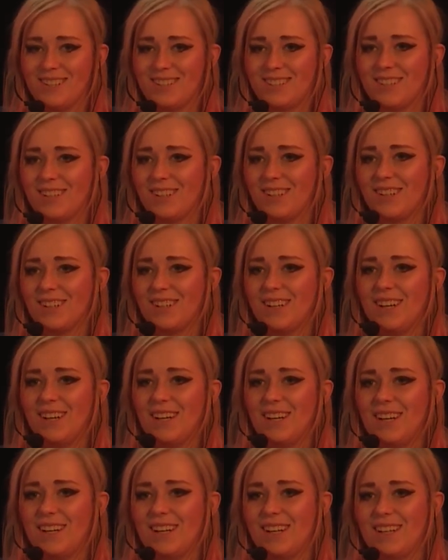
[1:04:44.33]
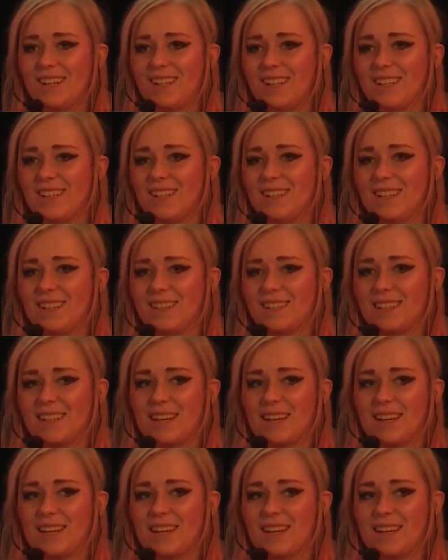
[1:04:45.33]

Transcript: So it's